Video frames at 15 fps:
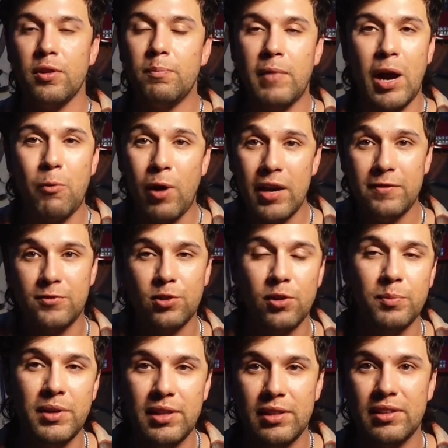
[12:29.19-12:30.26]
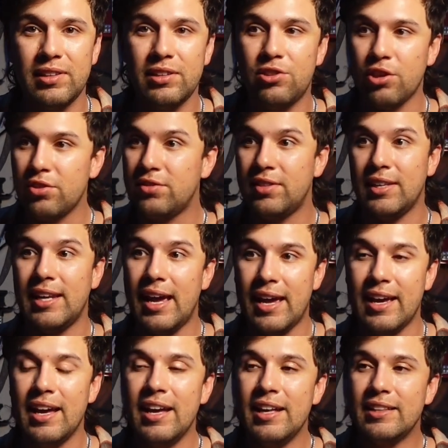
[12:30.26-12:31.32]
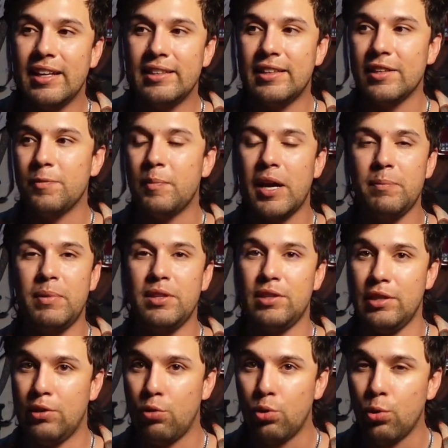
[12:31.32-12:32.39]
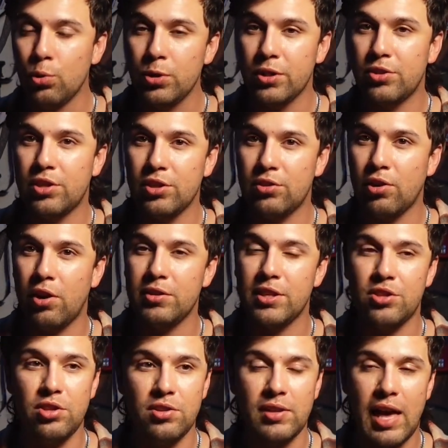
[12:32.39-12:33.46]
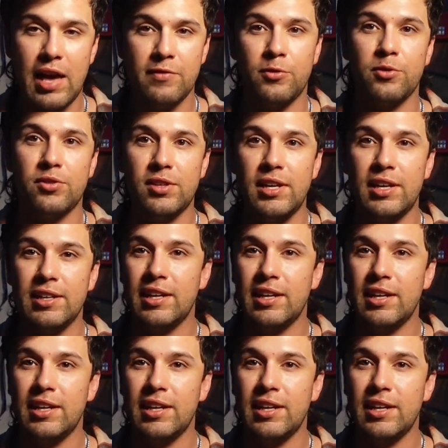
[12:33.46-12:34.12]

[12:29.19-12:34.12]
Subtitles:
My wife told me just today that this might be the coolest guitar that she's ever seen.